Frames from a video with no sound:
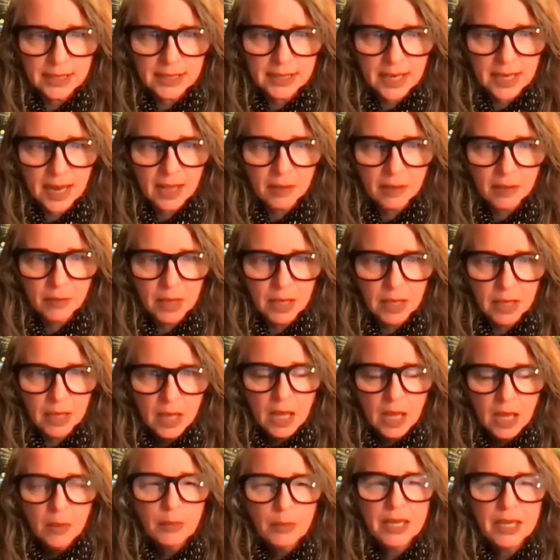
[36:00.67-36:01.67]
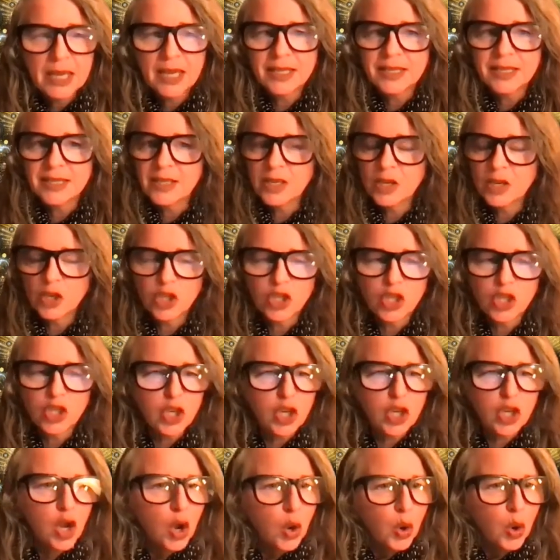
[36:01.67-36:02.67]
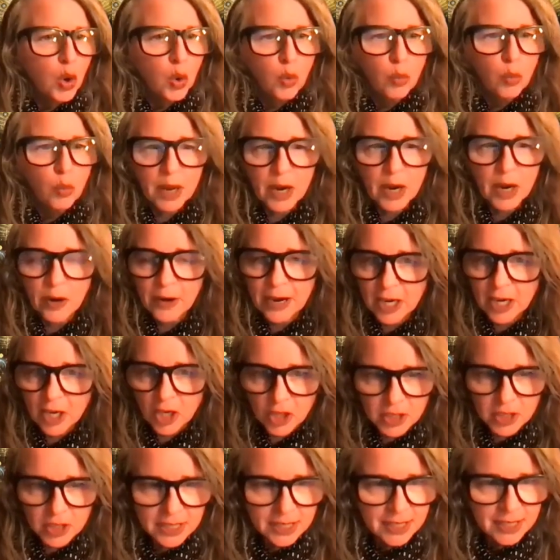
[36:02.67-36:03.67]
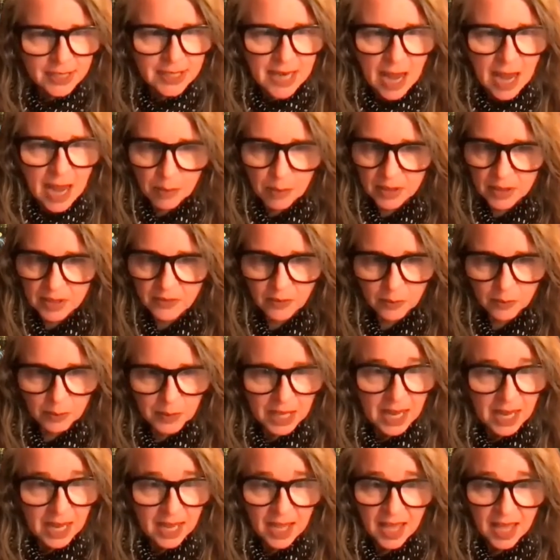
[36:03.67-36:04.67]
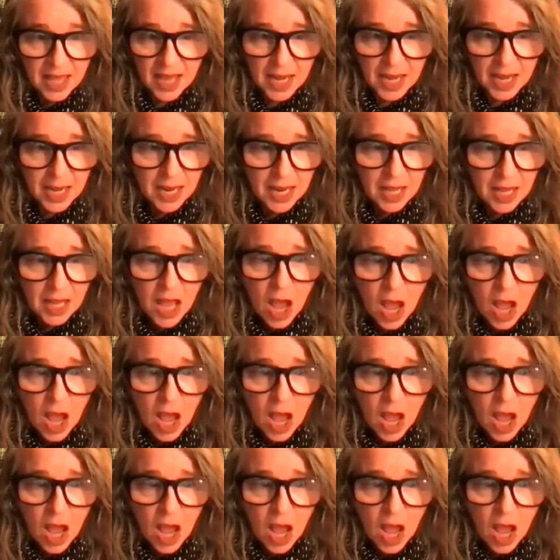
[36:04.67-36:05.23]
this time because there's no barriers to stop us from getting in.